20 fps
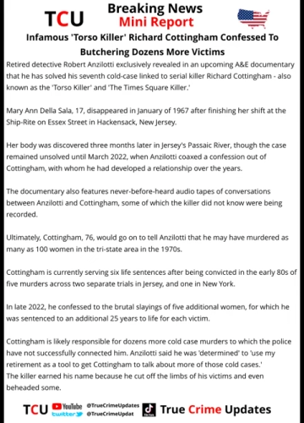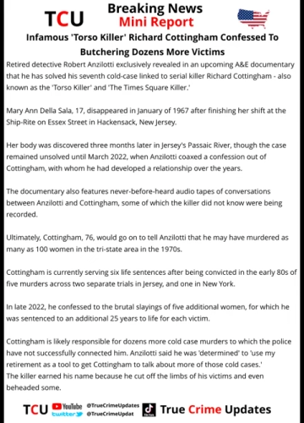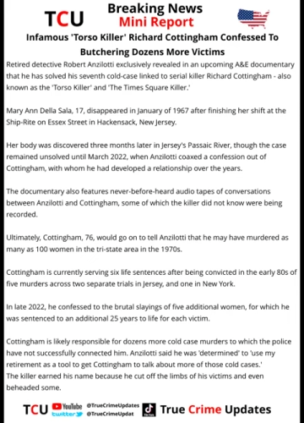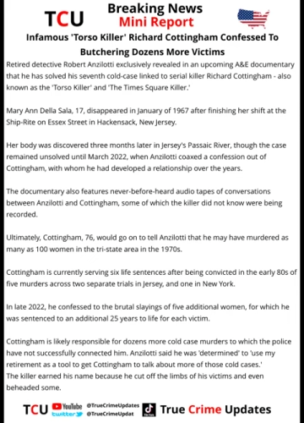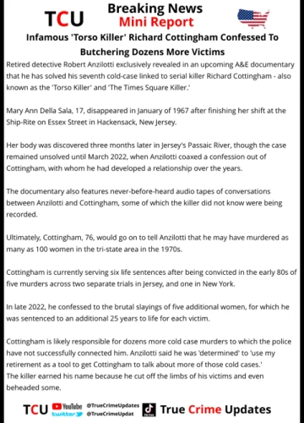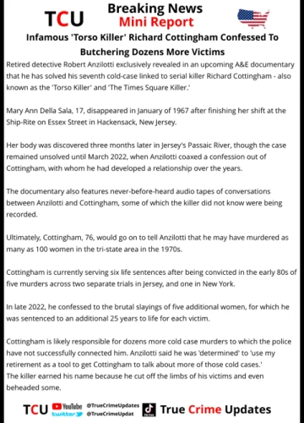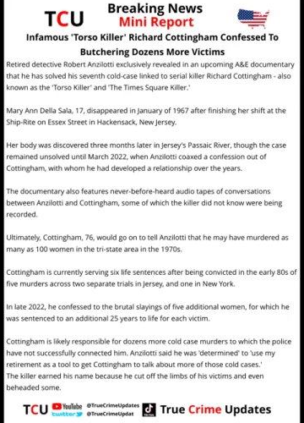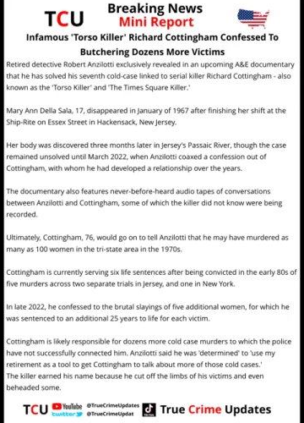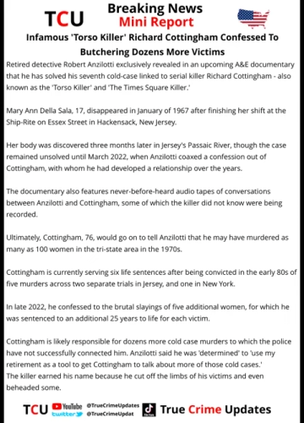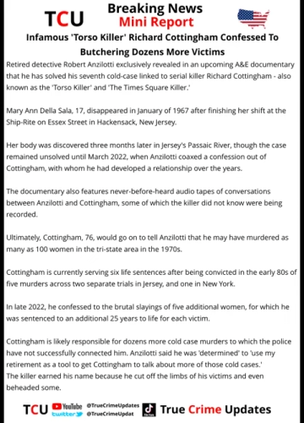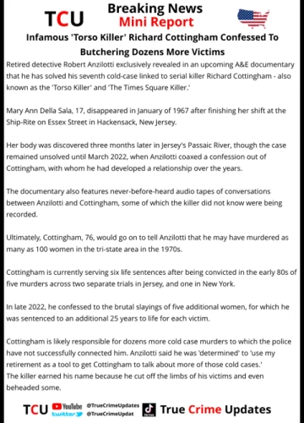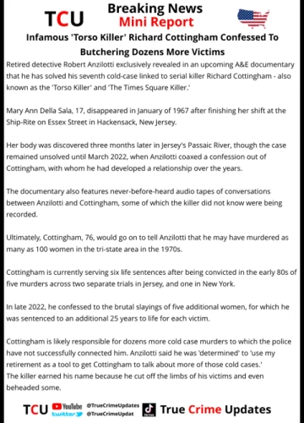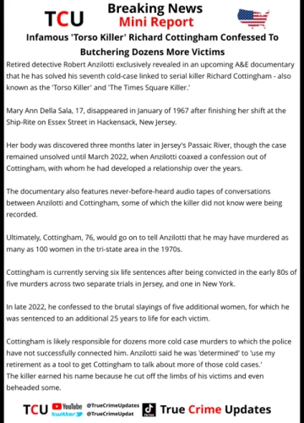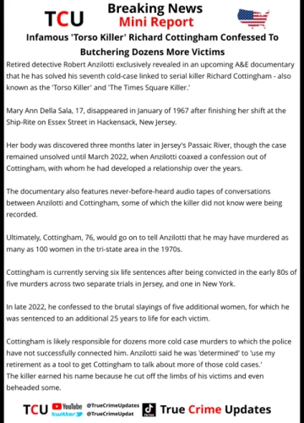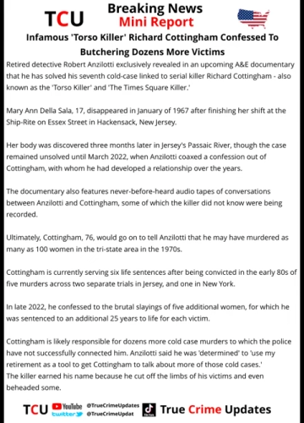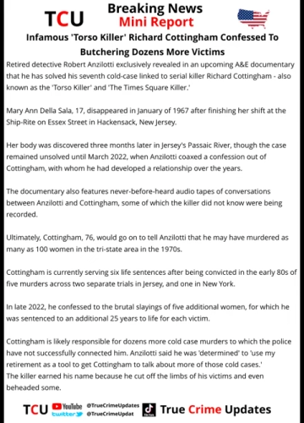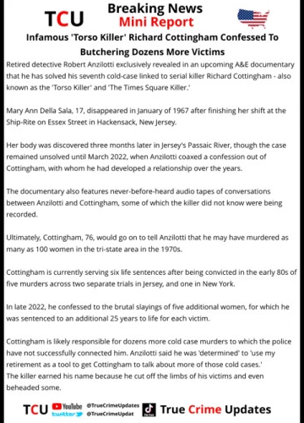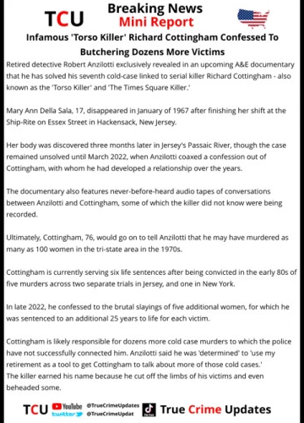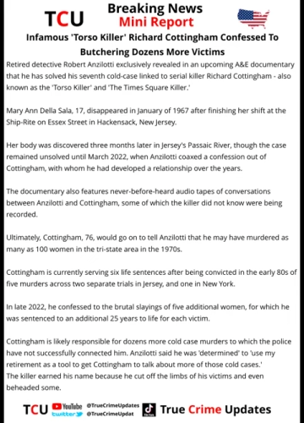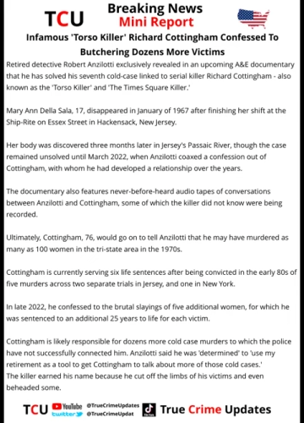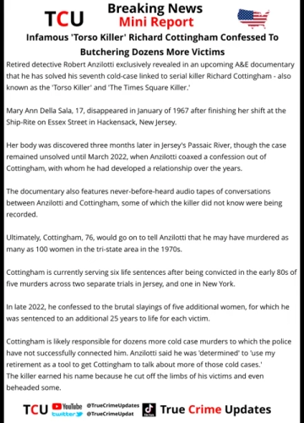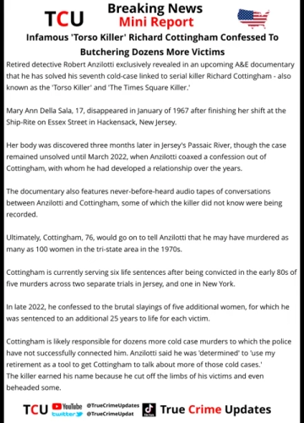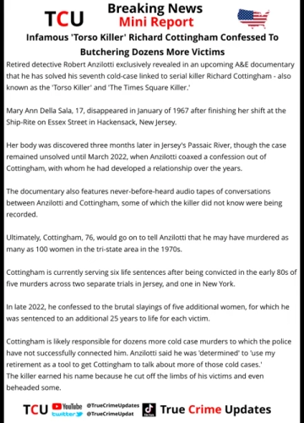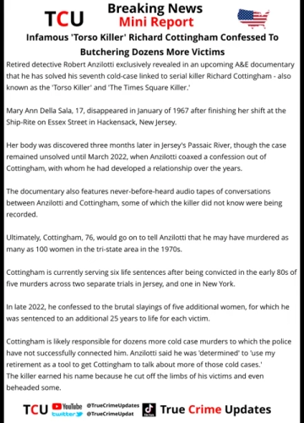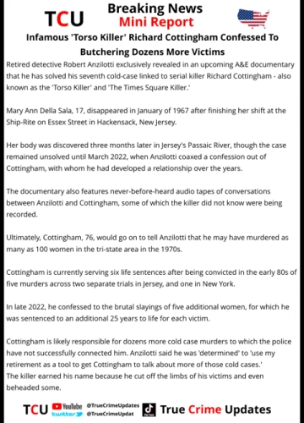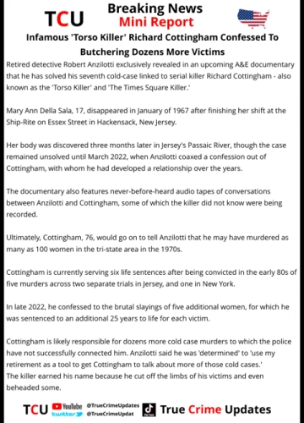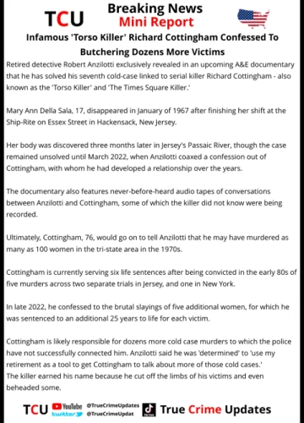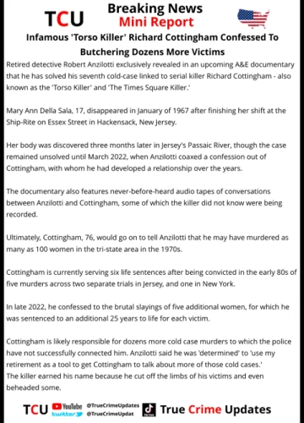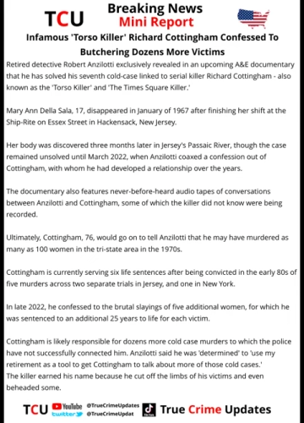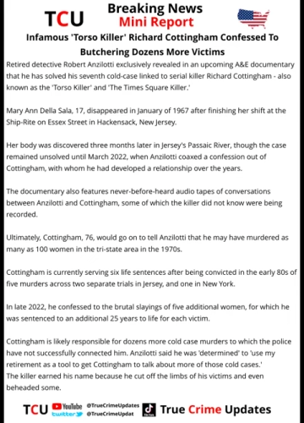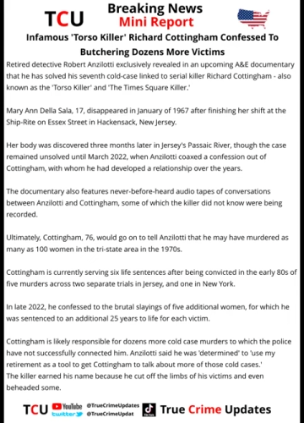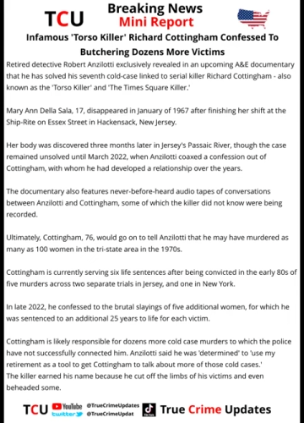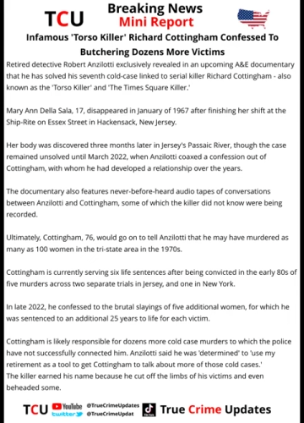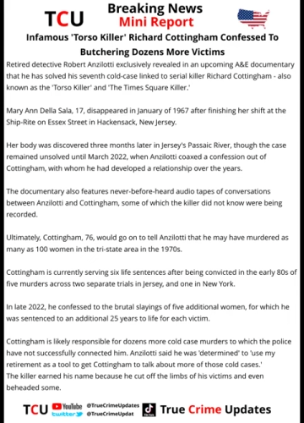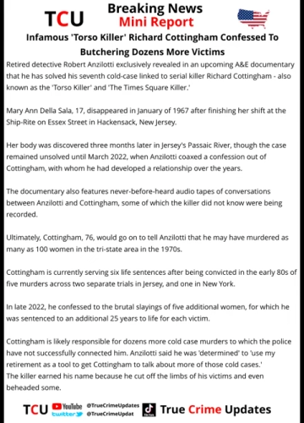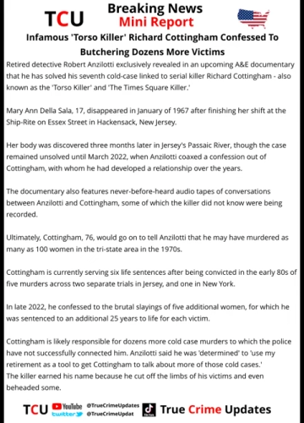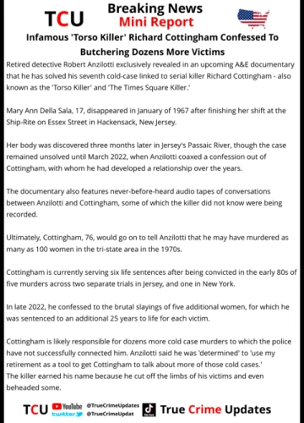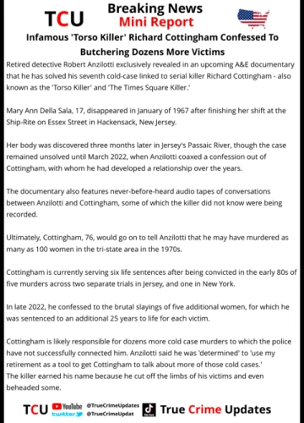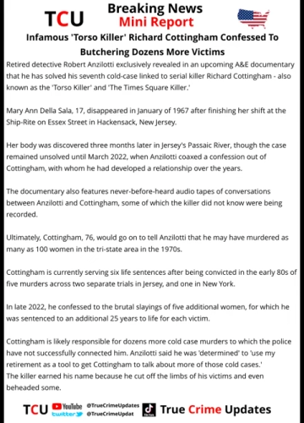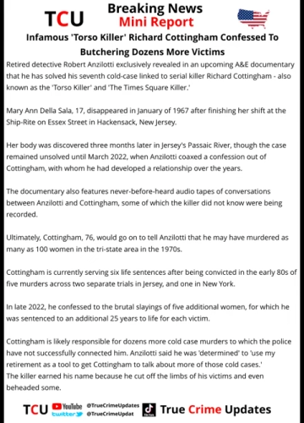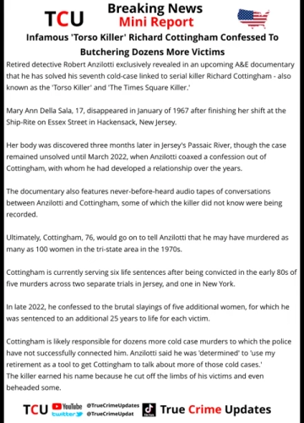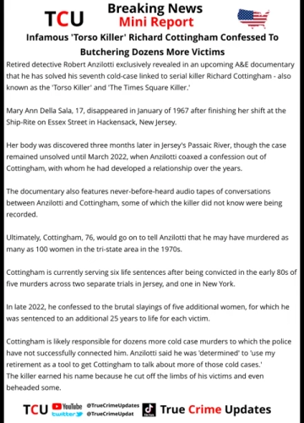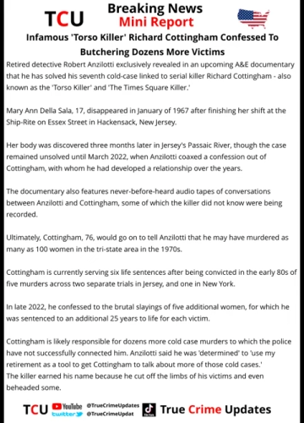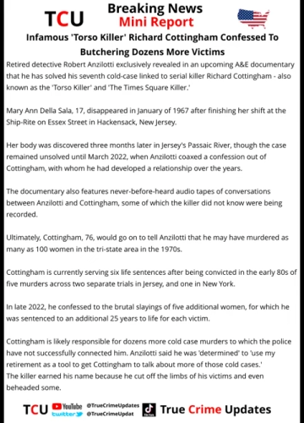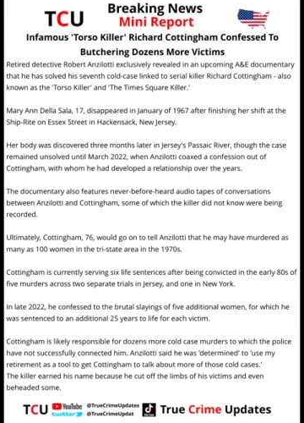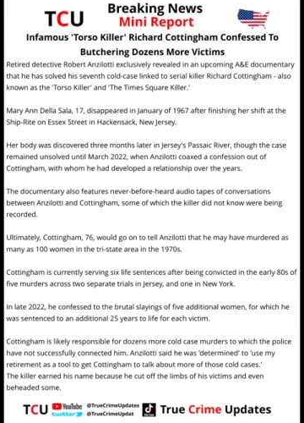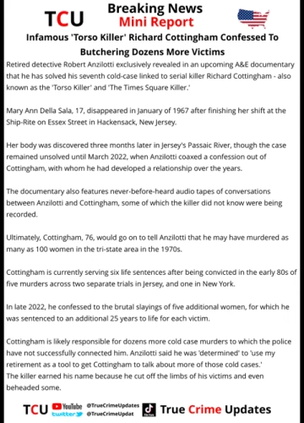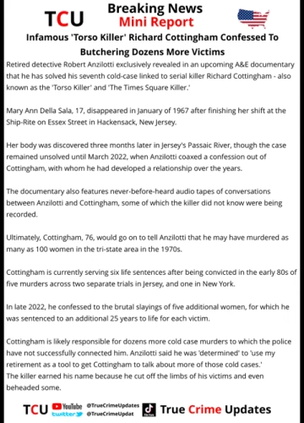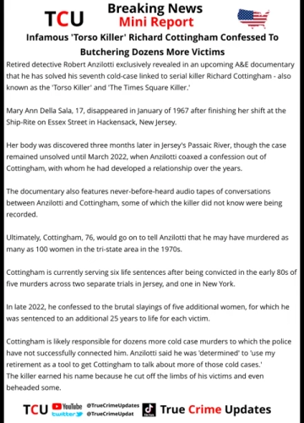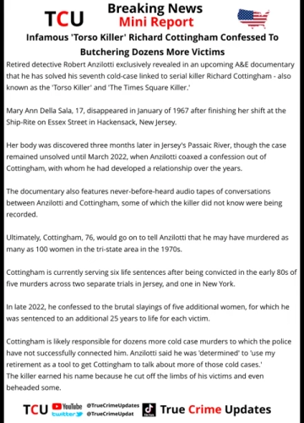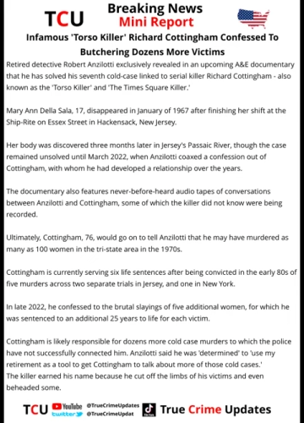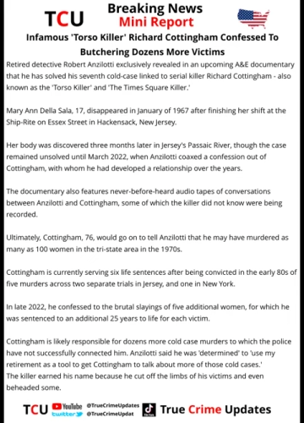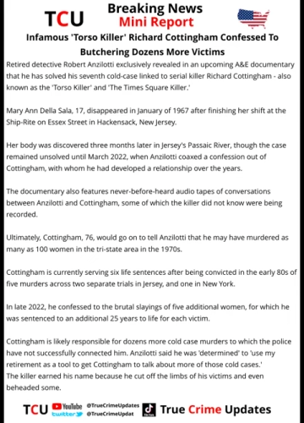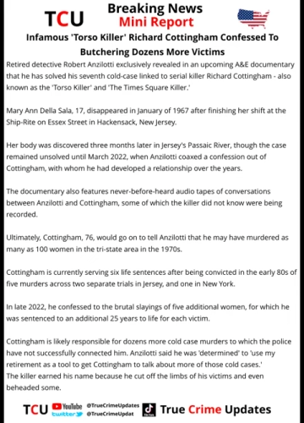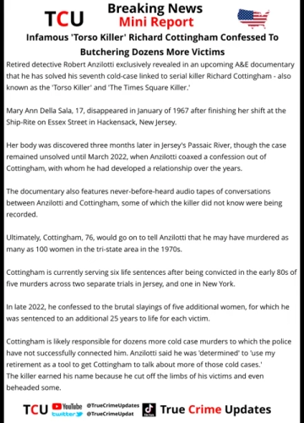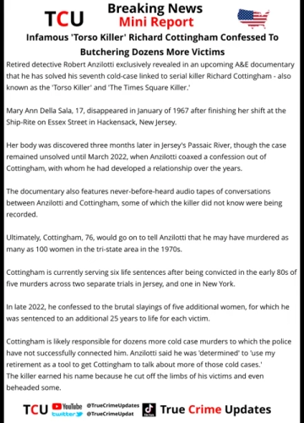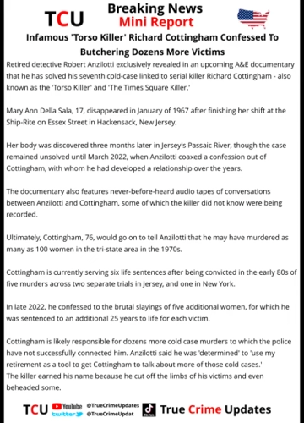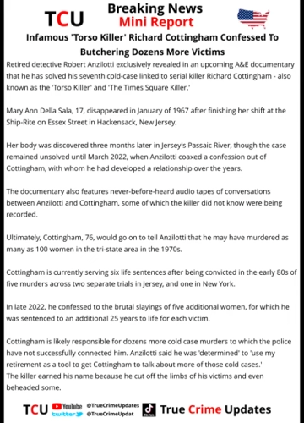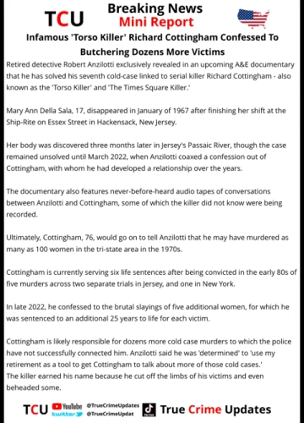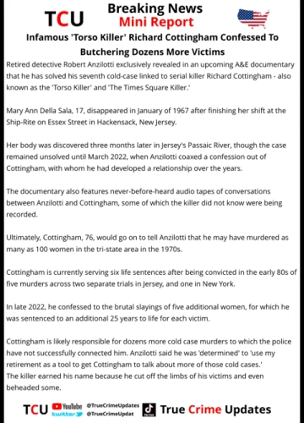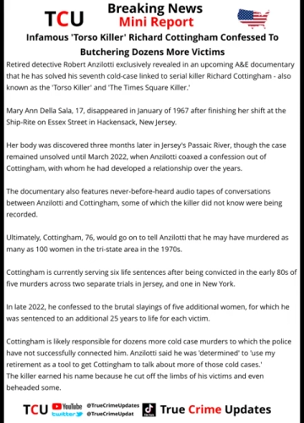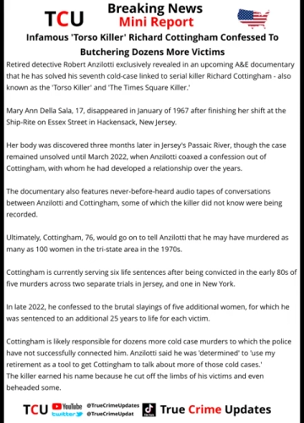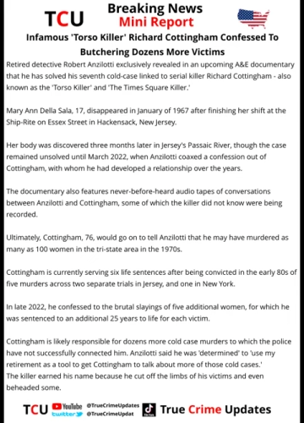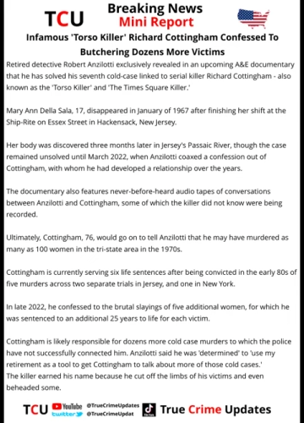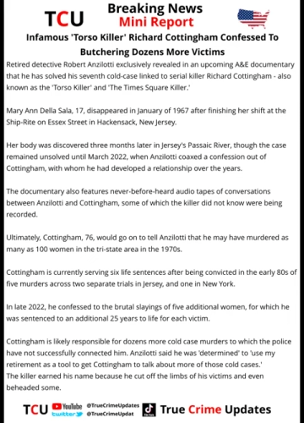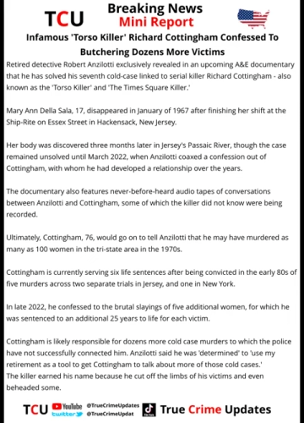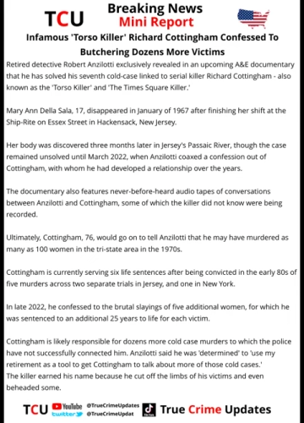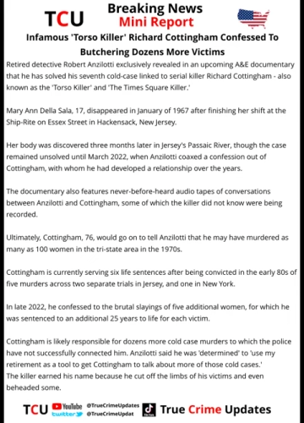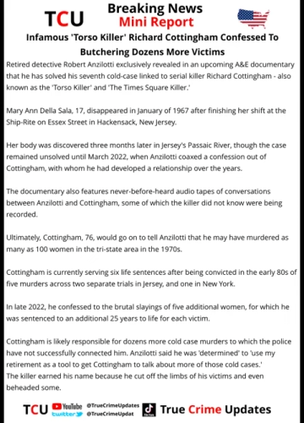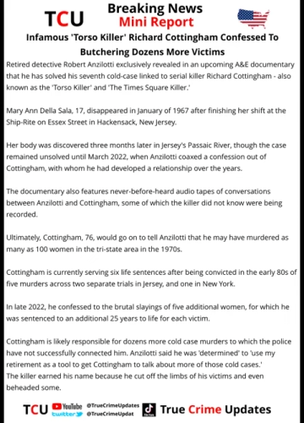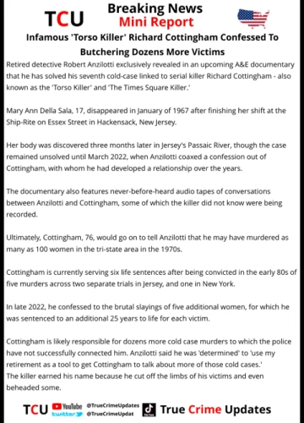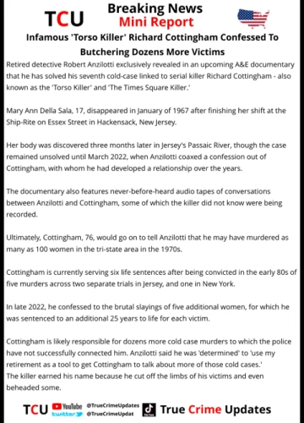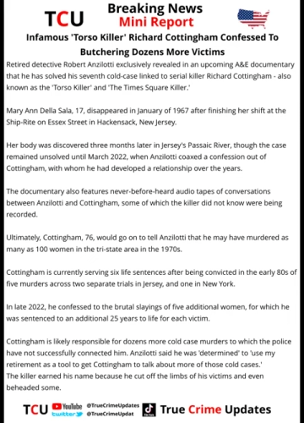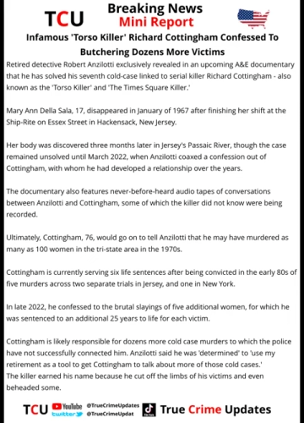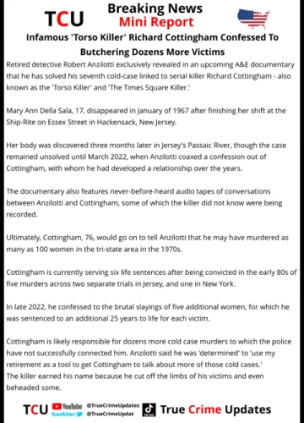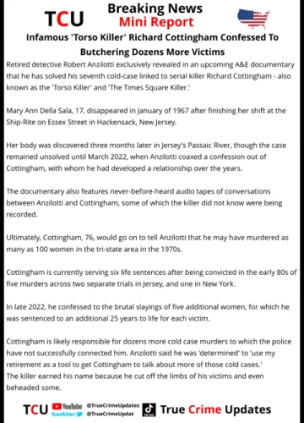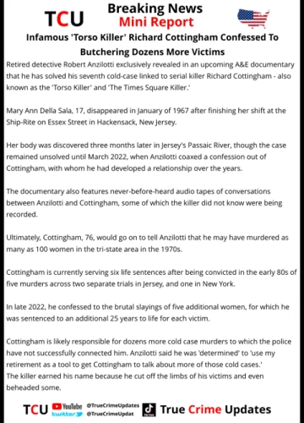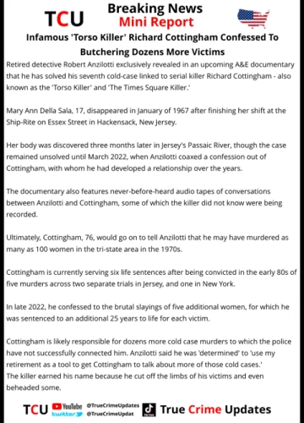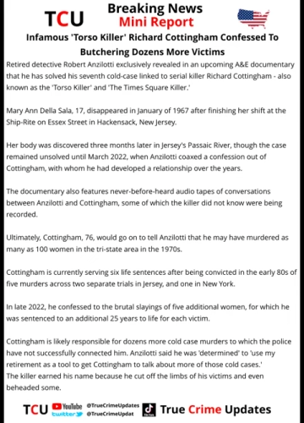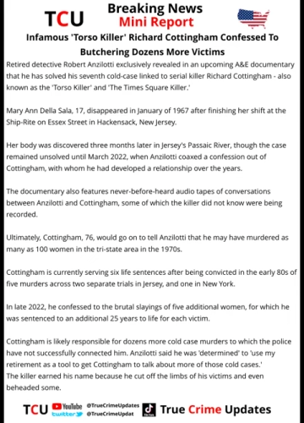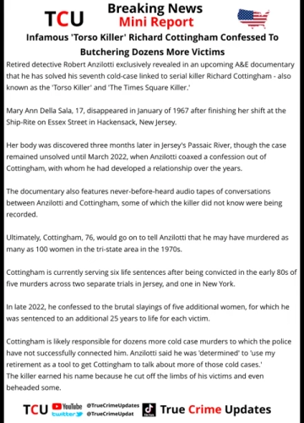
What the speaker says: Nobody's mouth can be seen.